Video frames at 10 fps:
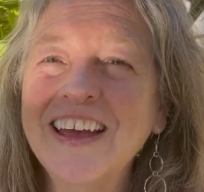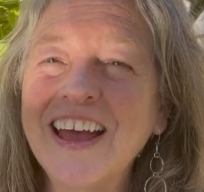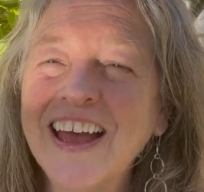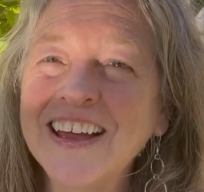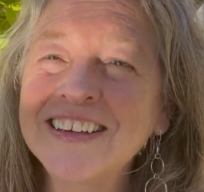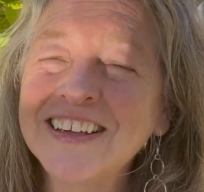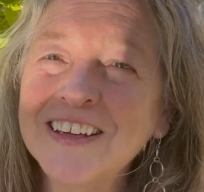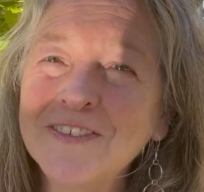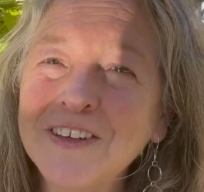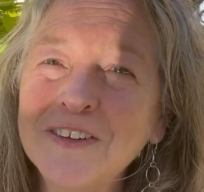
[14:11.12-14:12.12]
And
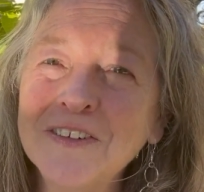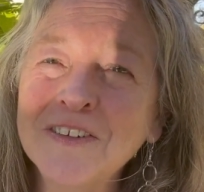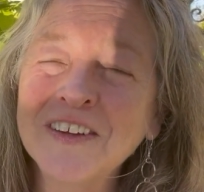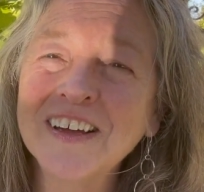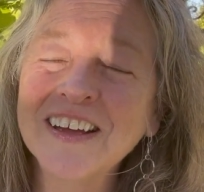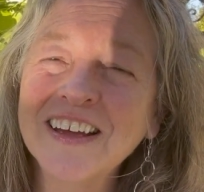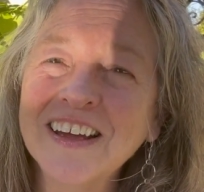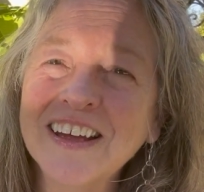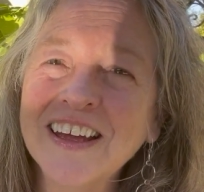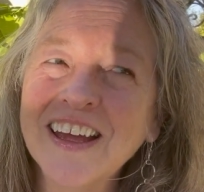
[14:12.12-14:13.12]
if you
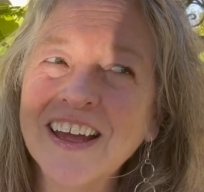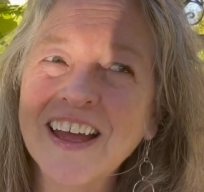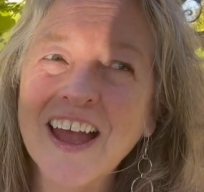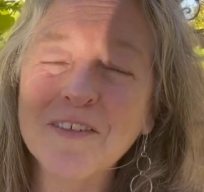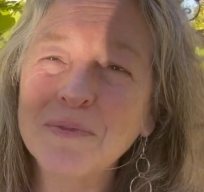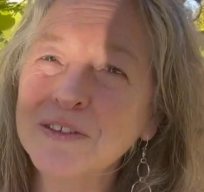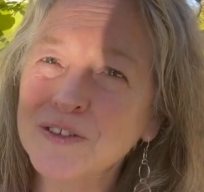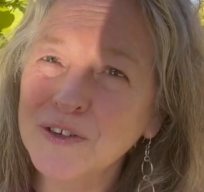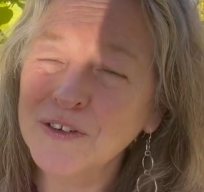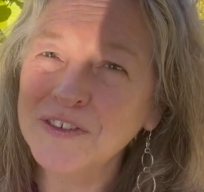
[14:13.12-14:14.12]
have been
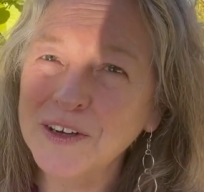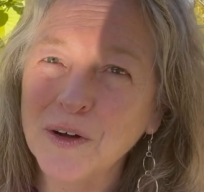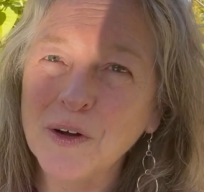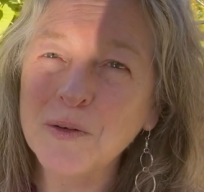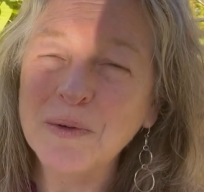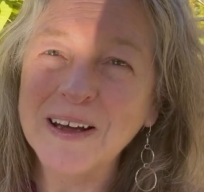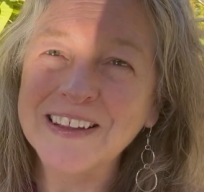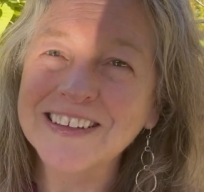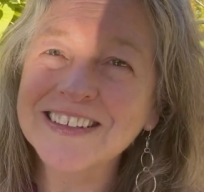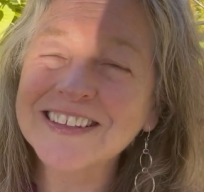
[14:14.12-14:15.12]
served at all by
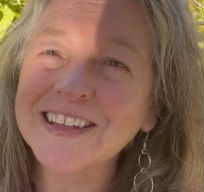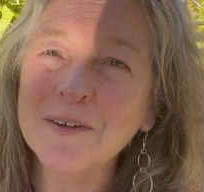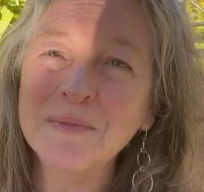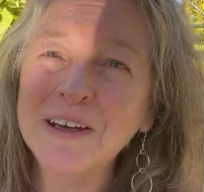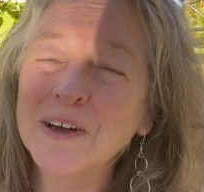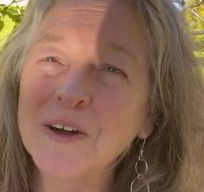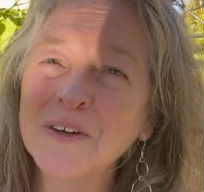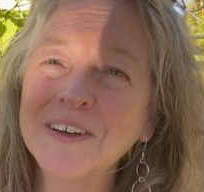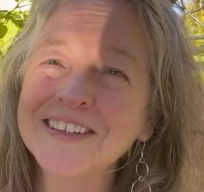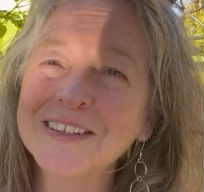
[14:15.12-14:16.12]
this, let me
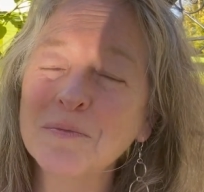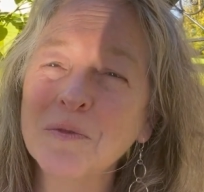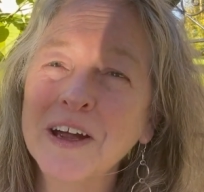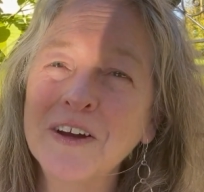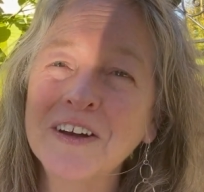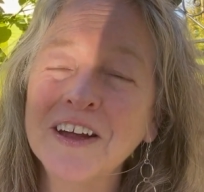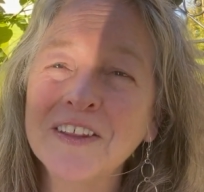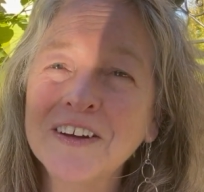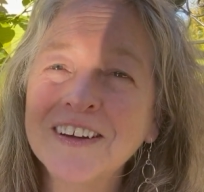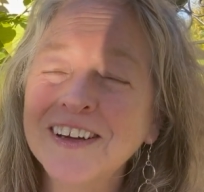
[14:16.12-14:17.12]
know in some way or
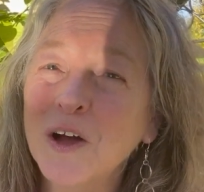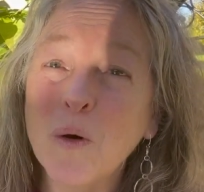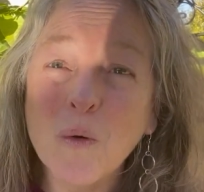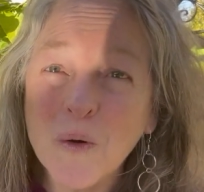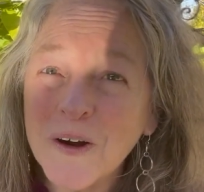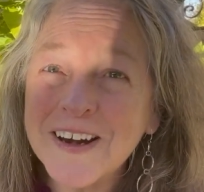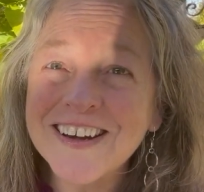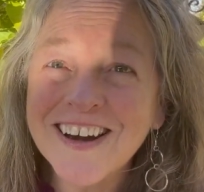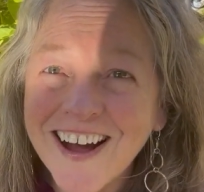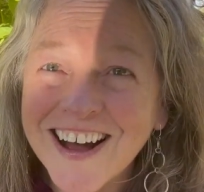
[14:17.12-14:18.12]
another, or
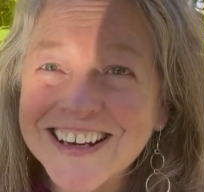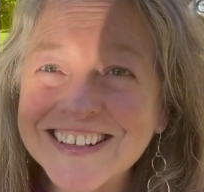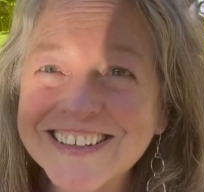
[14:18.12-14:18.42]
not.